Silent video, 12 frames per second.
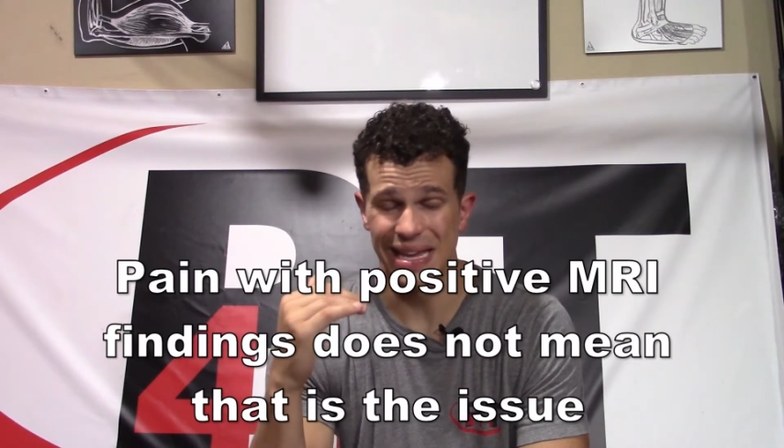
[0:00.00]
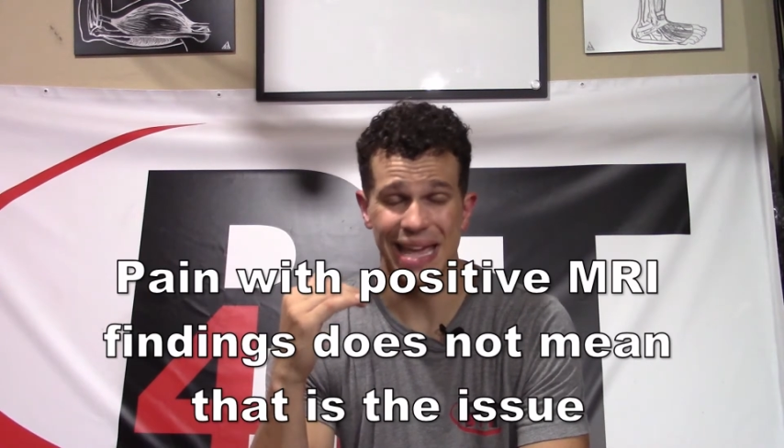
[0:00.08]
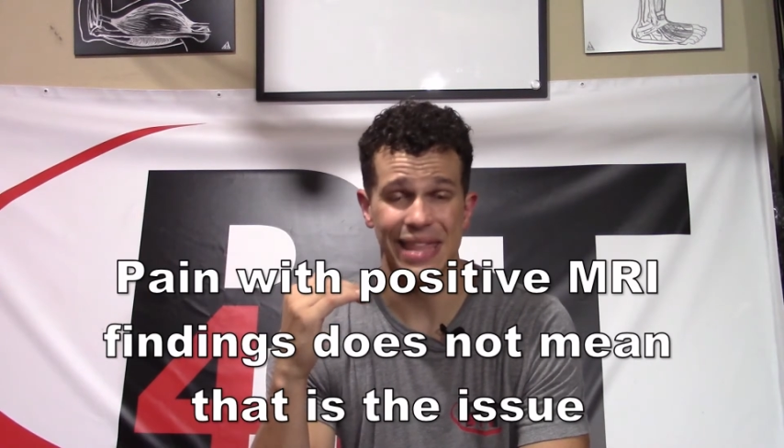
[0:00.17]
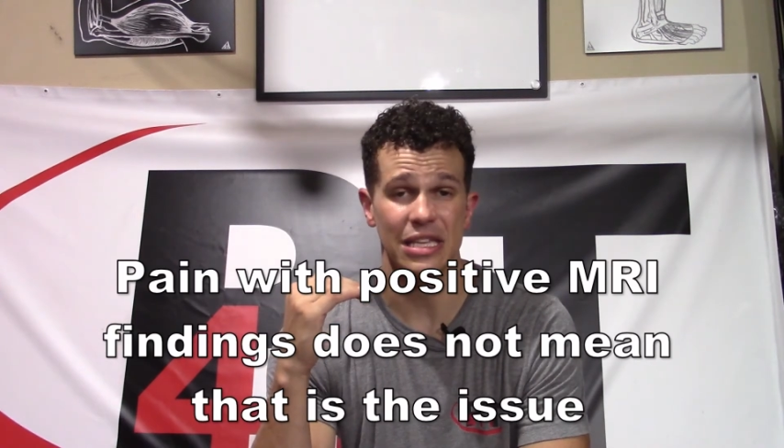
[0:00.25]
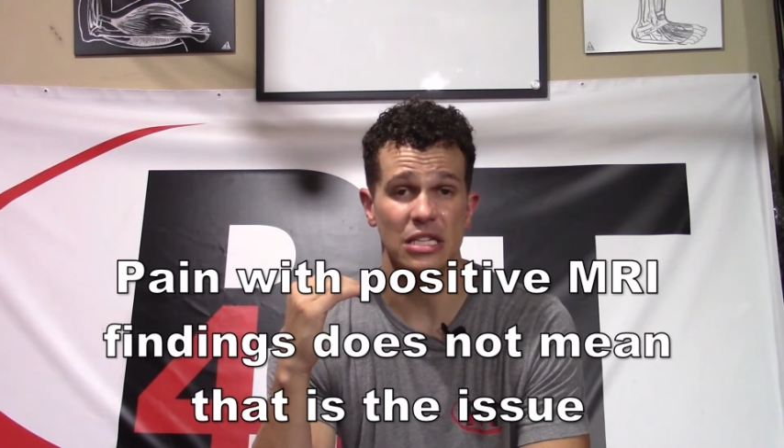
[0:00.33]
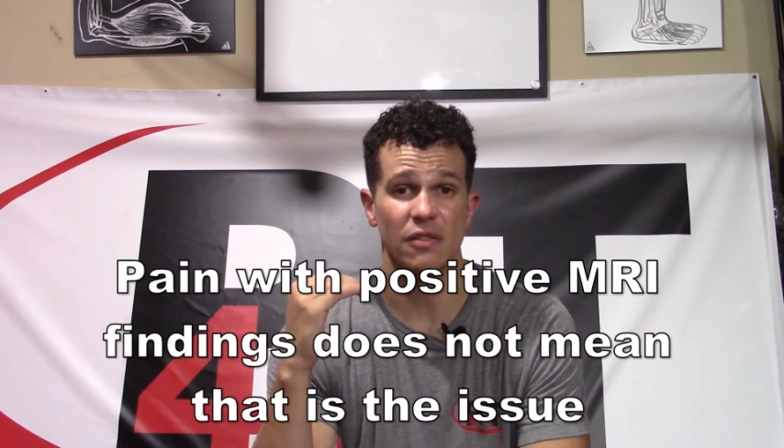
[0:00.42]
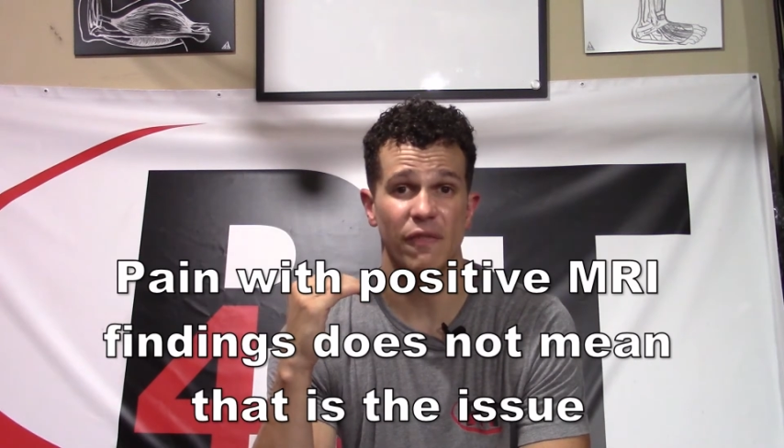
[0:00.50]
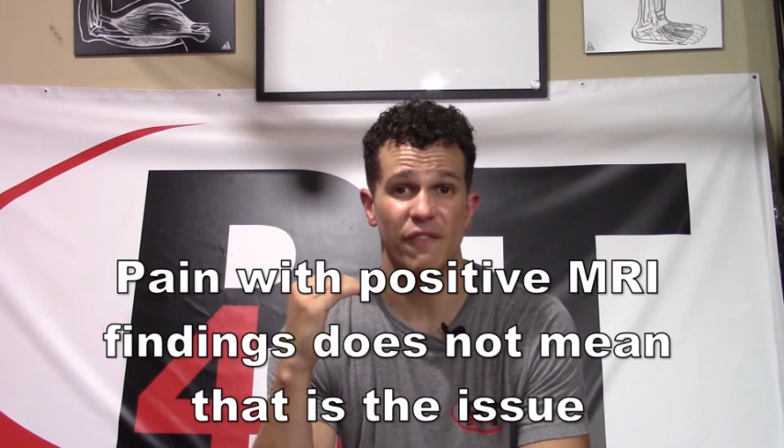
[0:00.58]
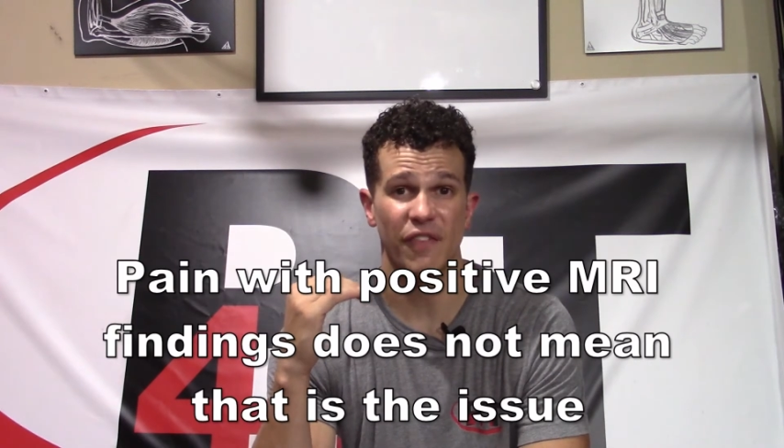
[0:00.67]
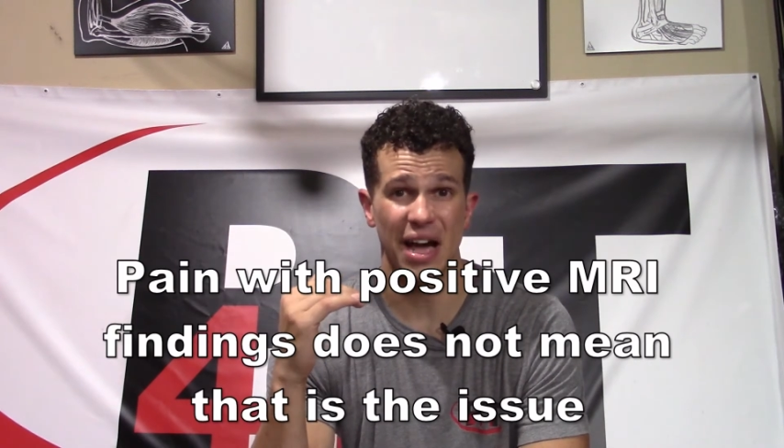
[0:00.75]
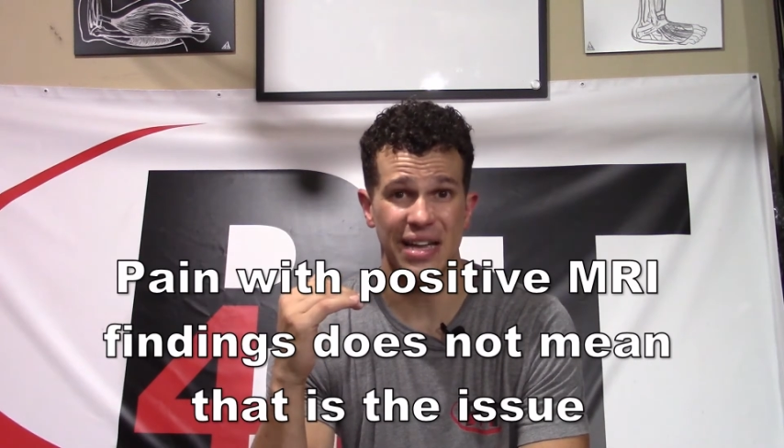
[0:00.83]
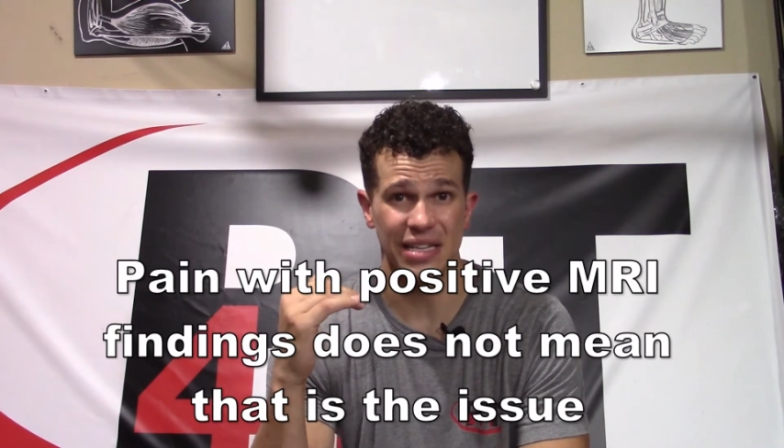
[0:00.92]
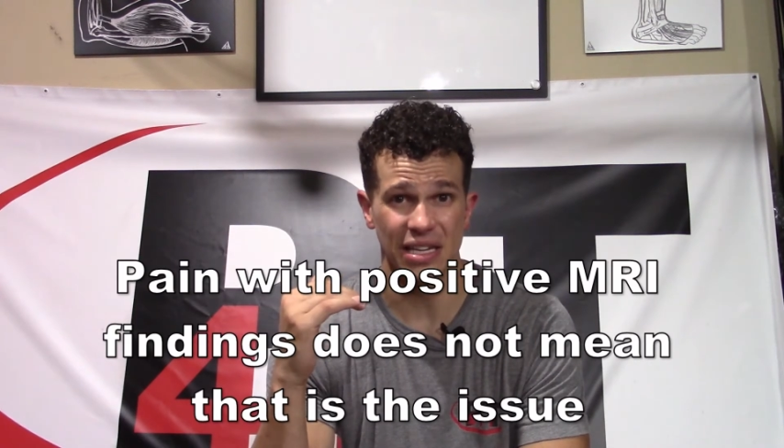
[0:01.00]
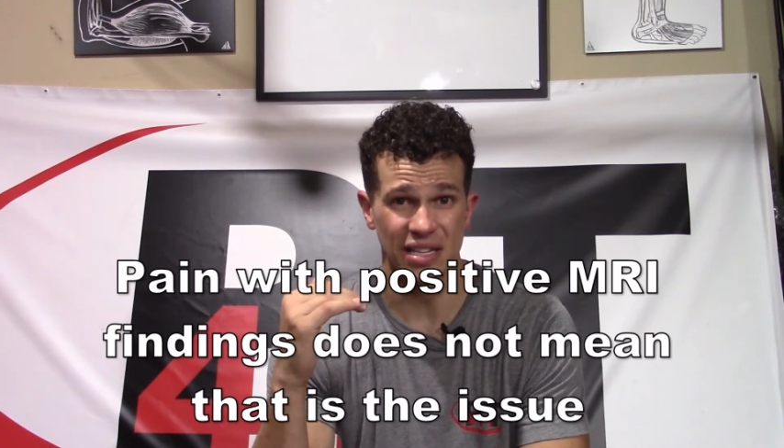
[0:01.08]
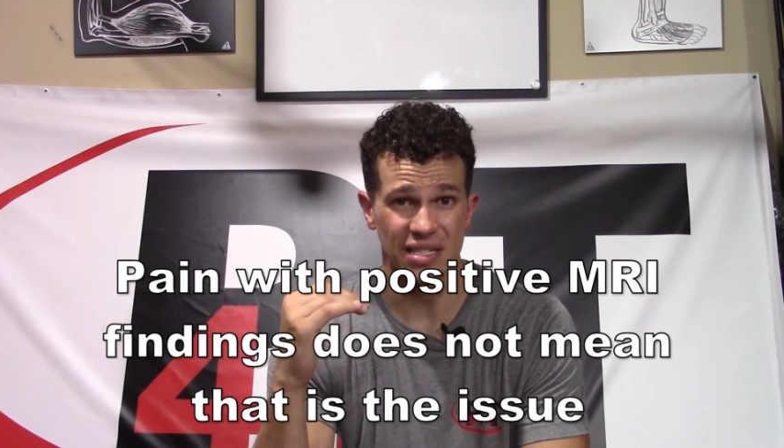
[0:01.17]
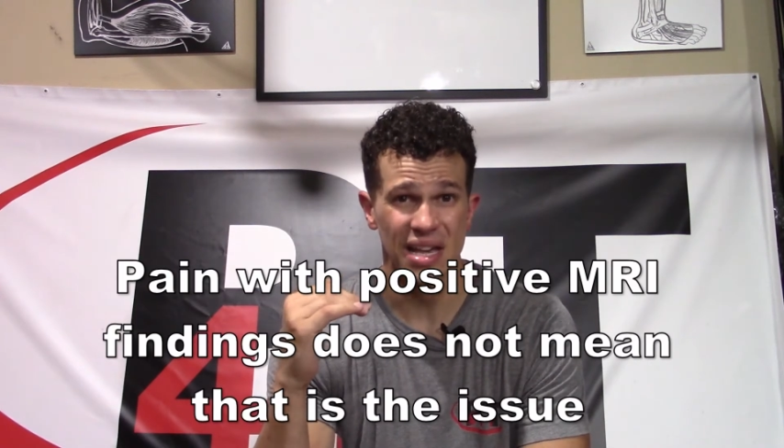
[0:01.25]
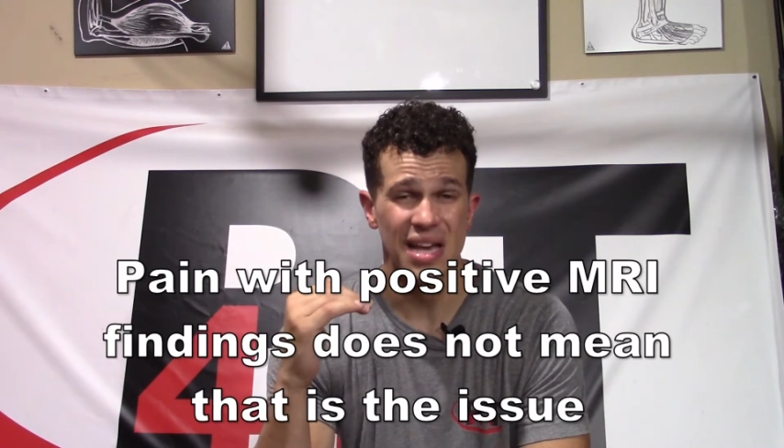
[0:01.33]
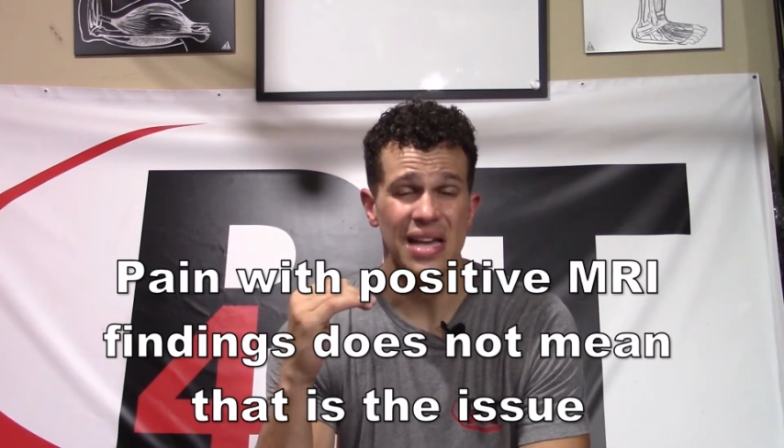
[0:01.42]
in these
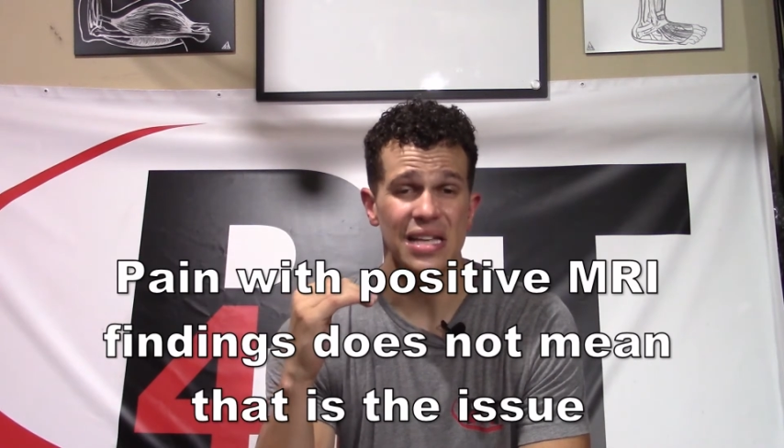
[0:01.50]
findings